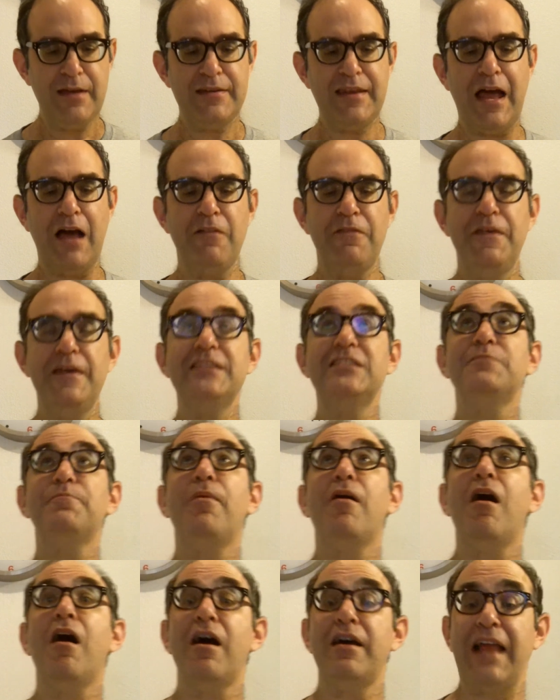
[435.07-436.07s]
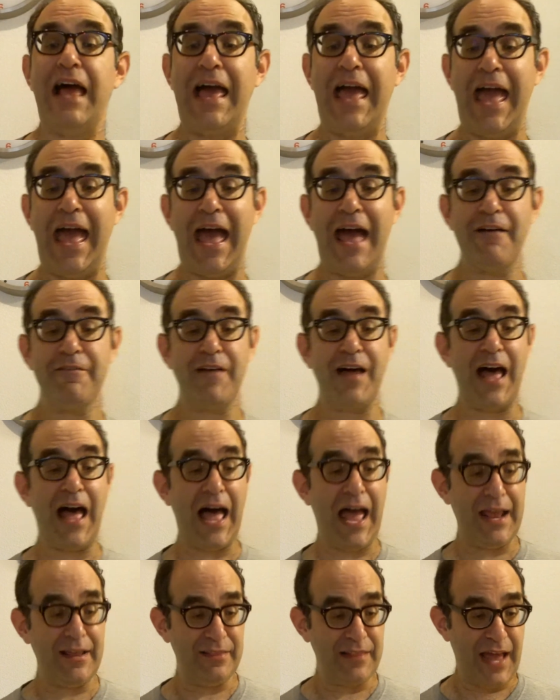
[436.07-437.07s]
Now this part I have
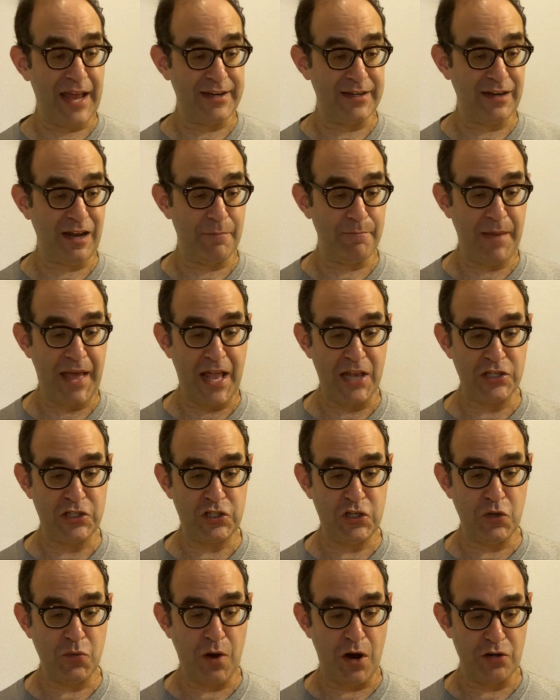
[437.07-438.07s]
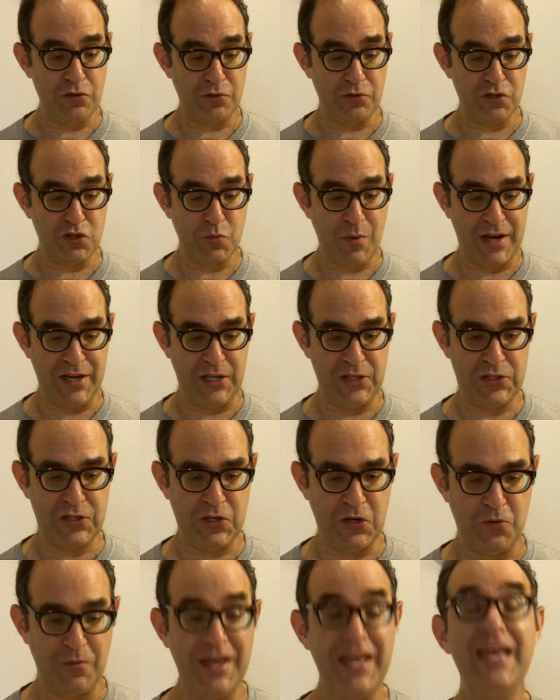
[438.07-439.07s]
highlighted on page
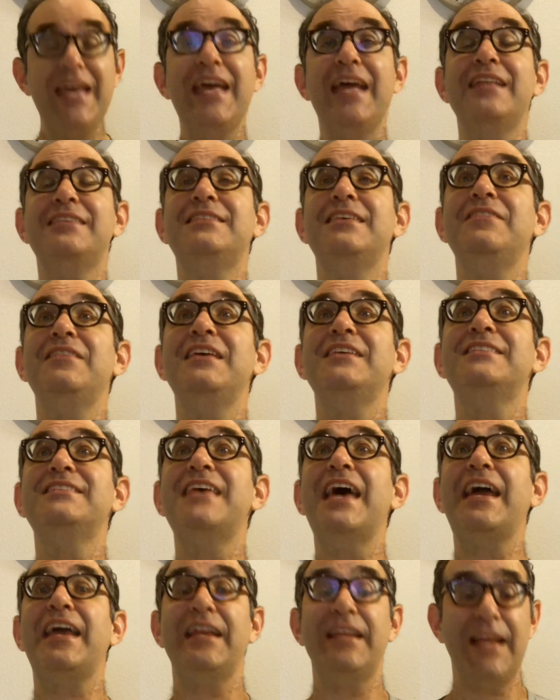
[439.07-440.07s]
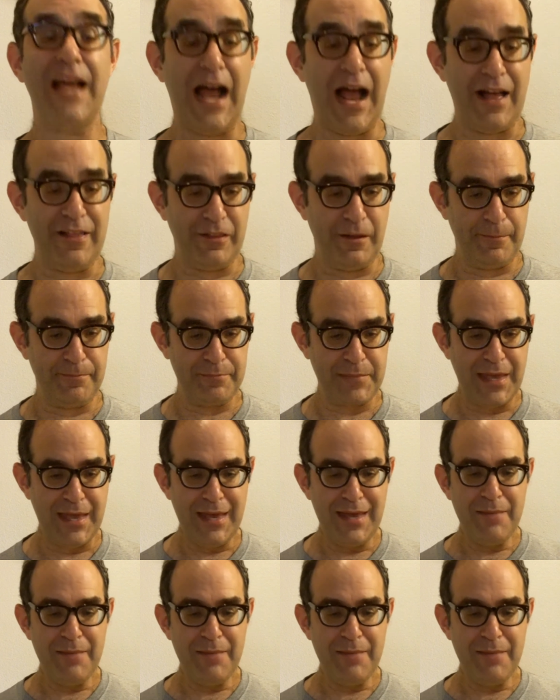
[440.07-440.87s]
222. It's in the second column.